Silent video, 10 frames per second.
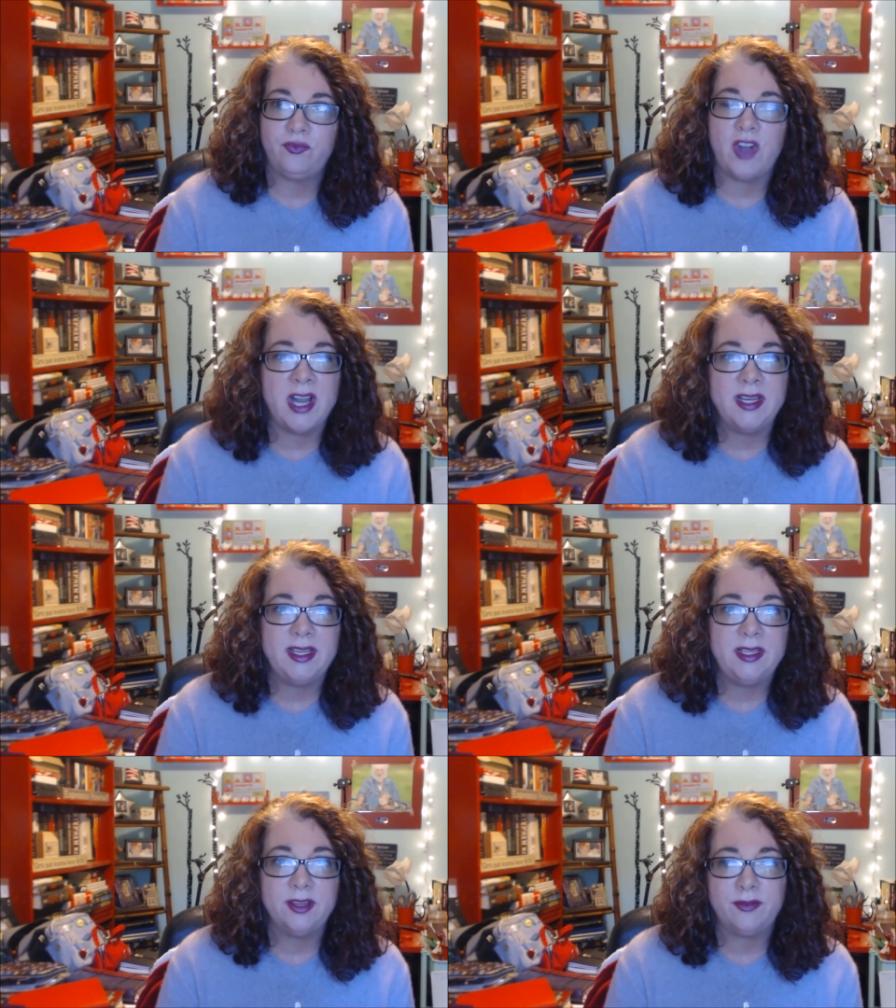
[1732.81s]

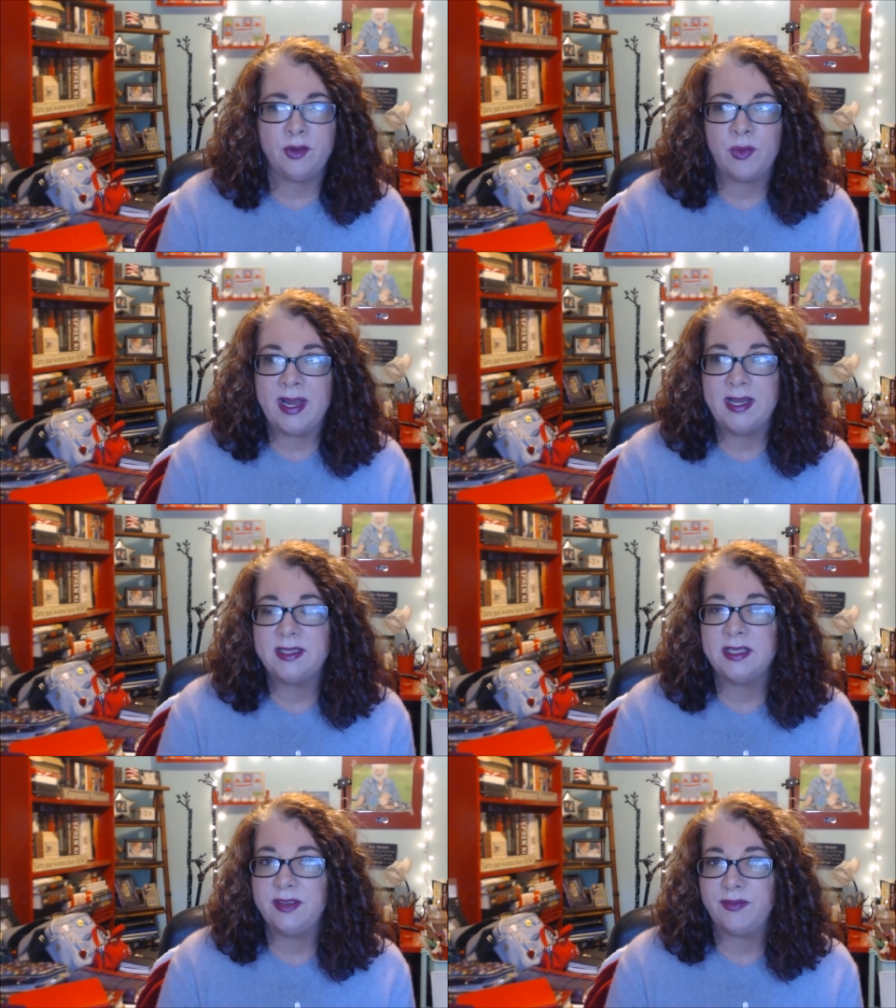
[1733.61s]
finding different
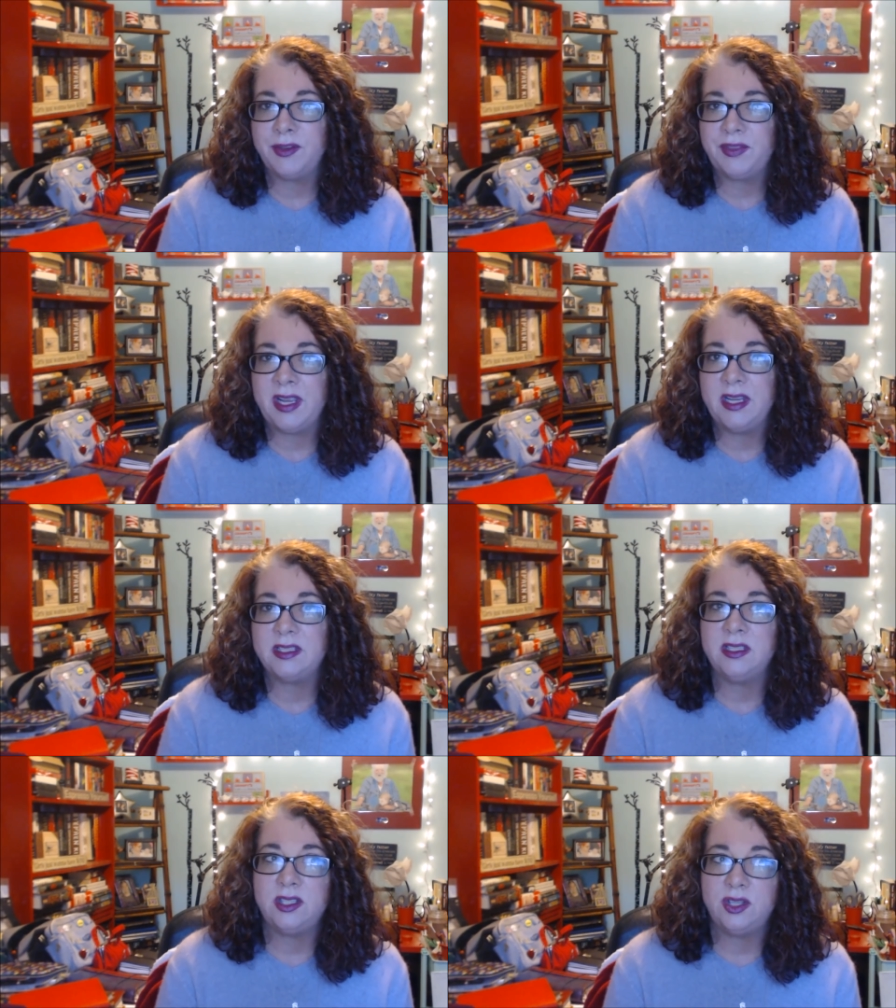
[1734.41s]
ways and different
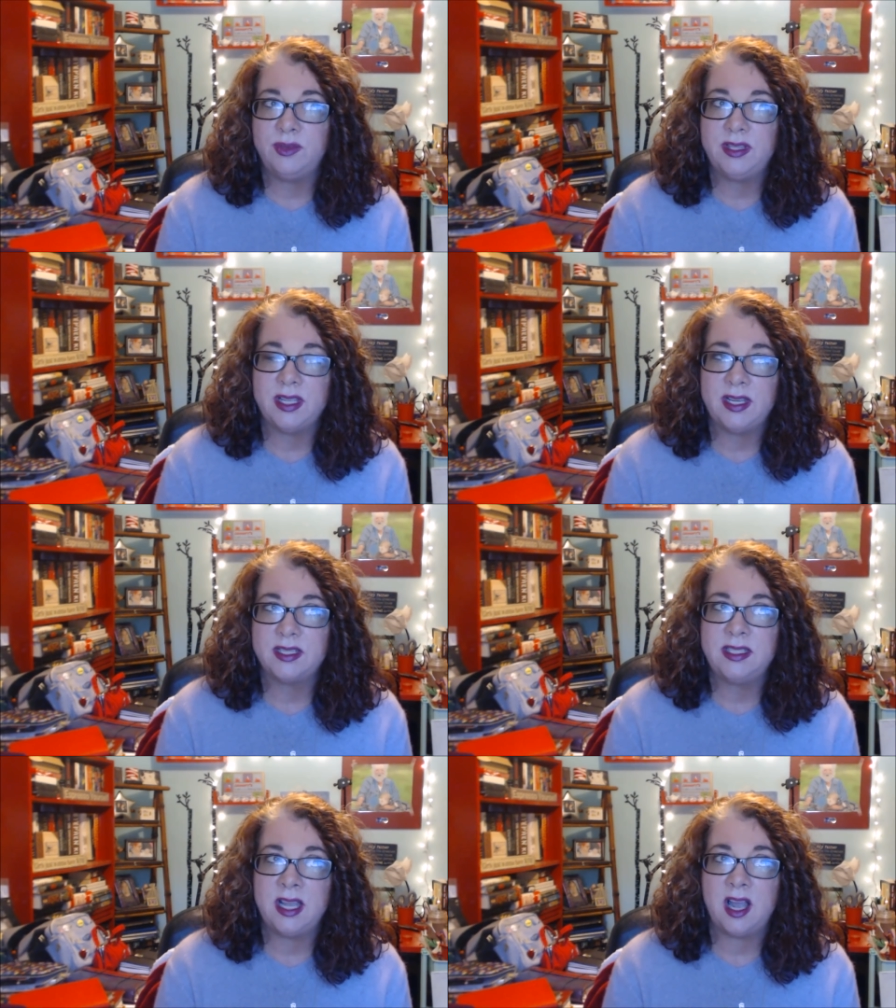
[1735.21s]
things and doing
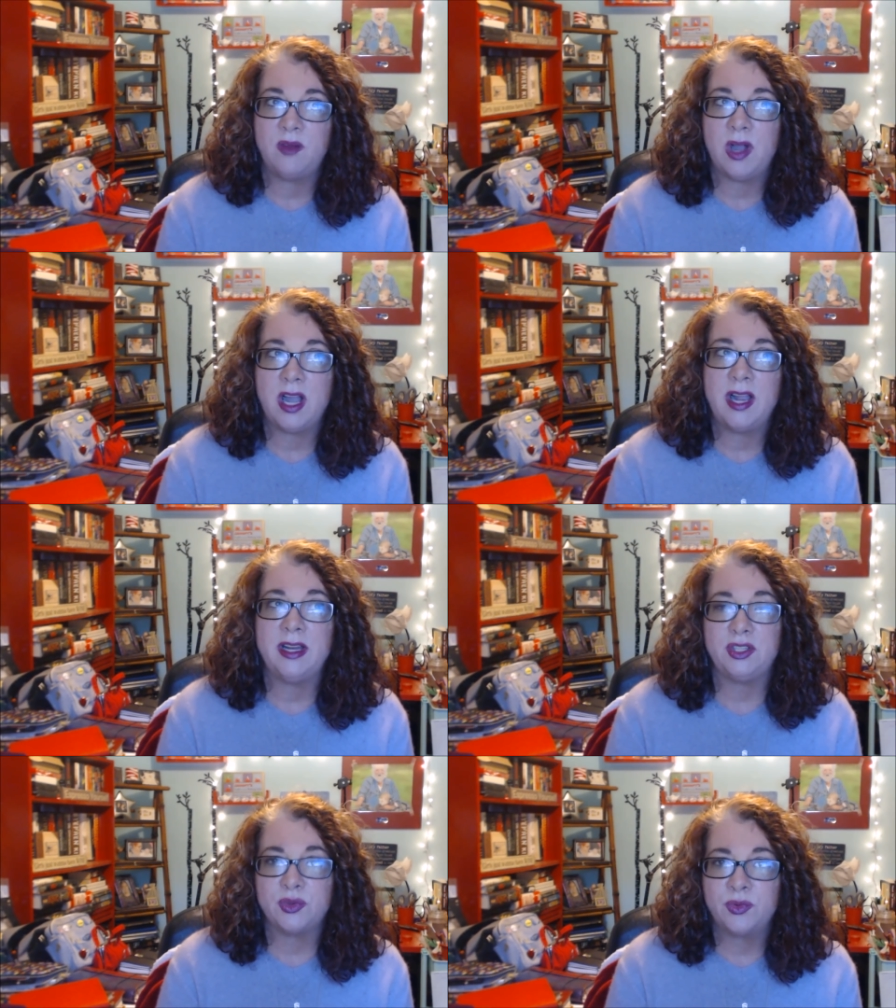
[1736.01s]
things
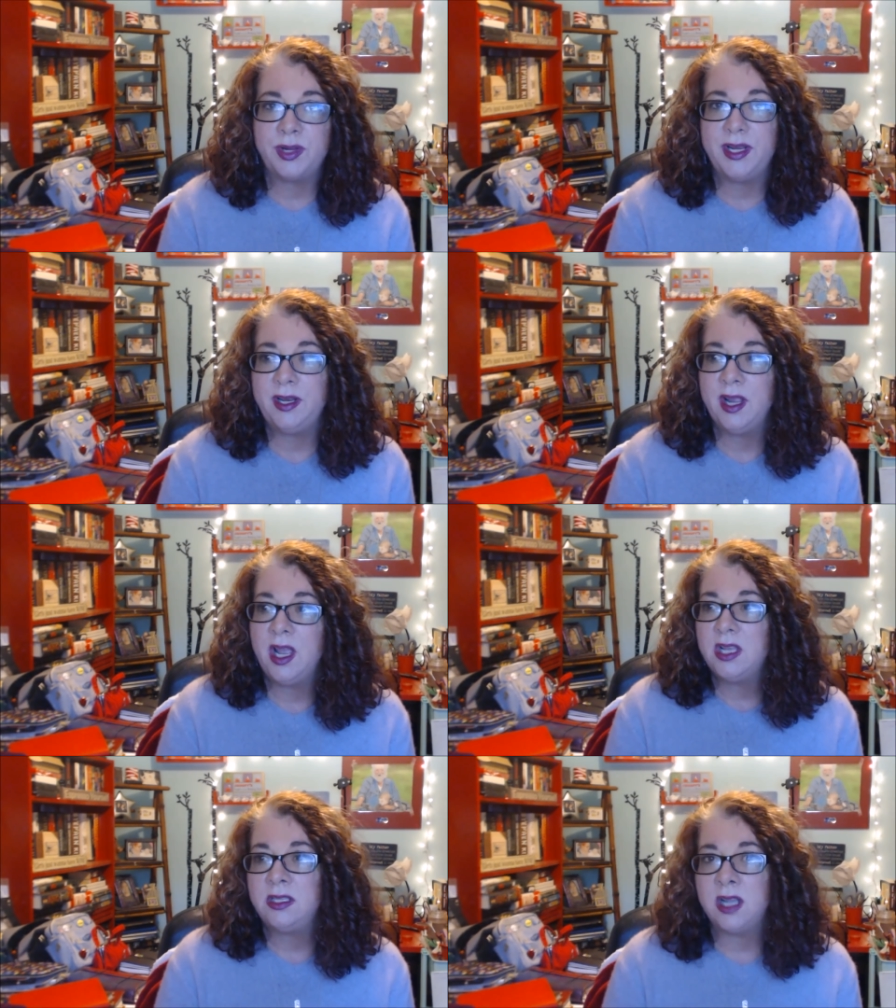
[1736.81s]
DIY and enjoying
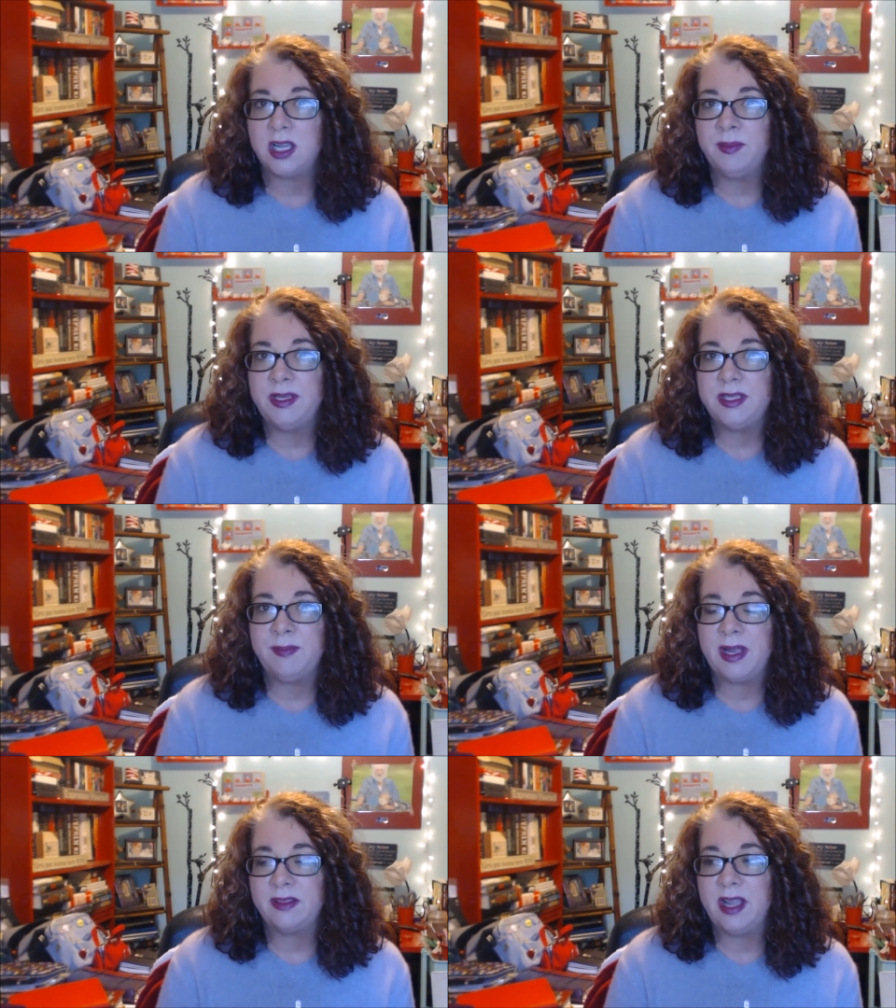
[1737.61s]

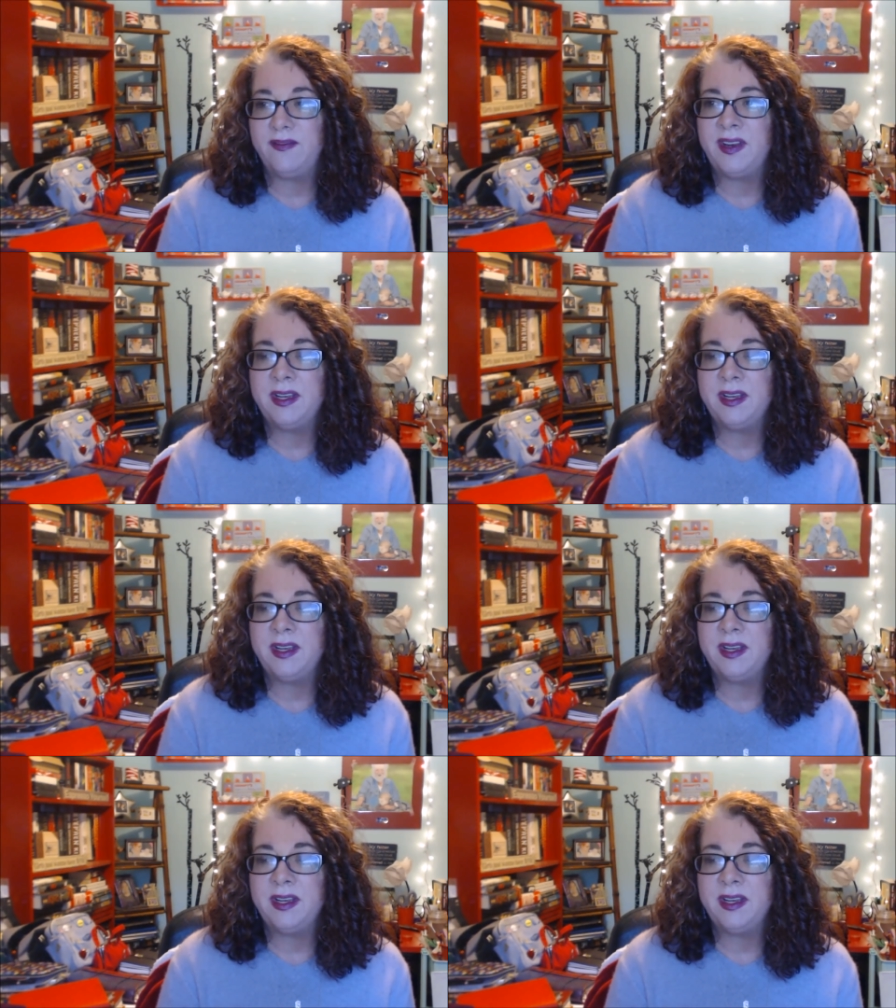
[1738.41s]
documenting my life.